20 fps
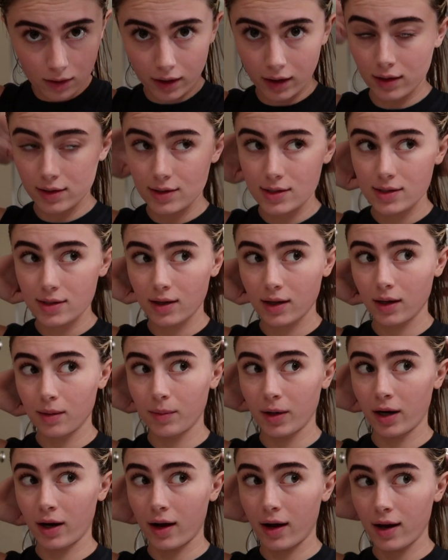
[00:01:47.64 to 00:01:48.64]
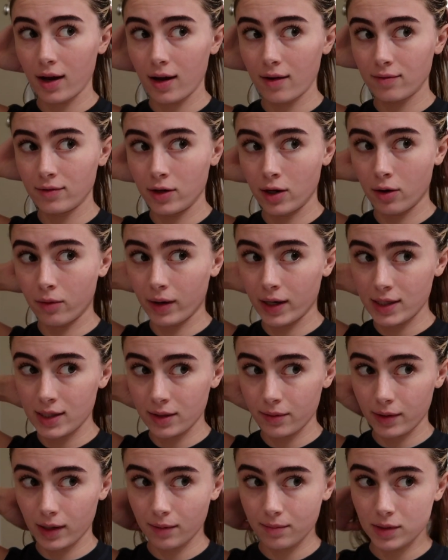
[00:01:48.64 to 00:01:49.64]
And disclaimer, I have no
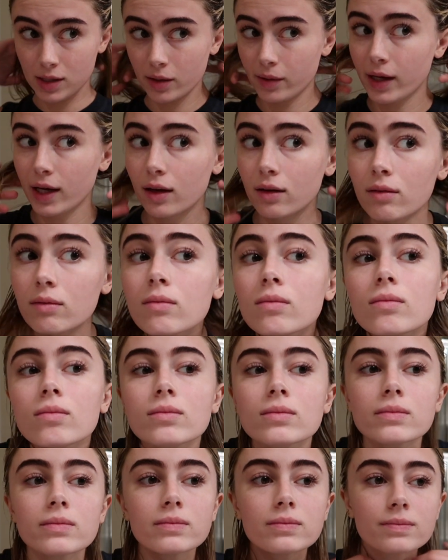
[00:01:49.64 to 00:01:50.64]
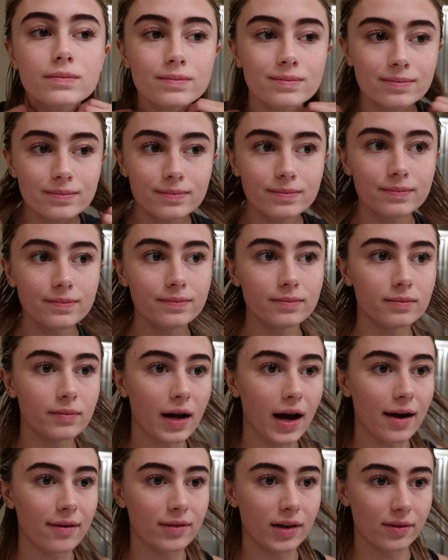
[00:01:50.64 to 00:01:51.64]
idea what I'm doing.
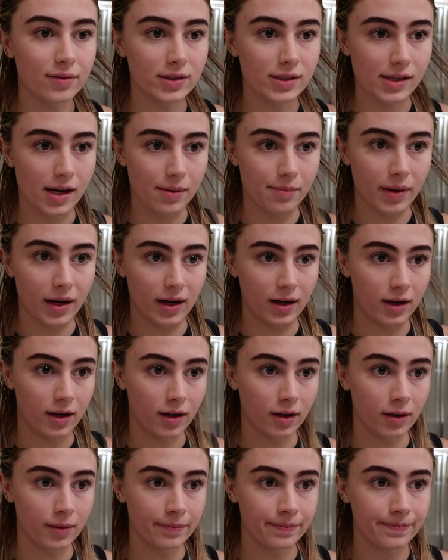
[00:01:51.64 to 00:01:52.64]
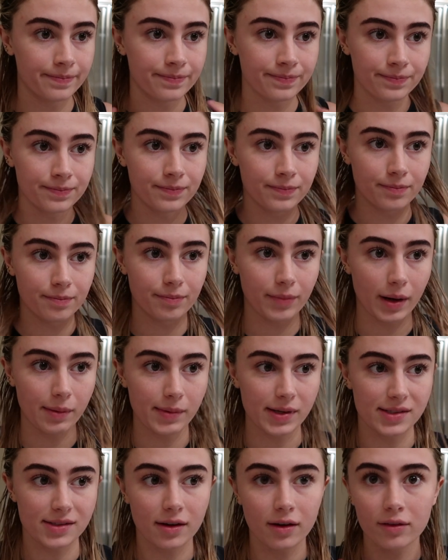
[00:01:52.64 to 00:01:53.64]
I've never dyed my hair by
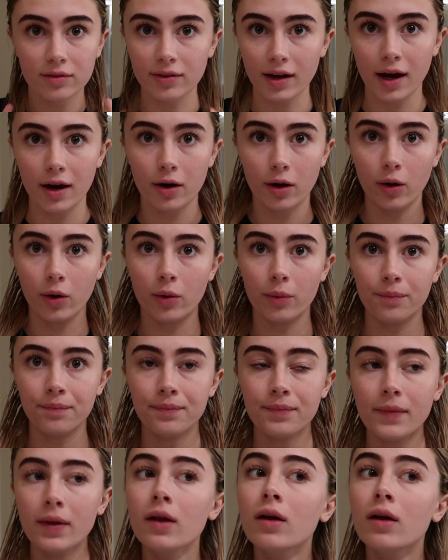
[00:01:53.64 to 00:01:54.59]
myself at home.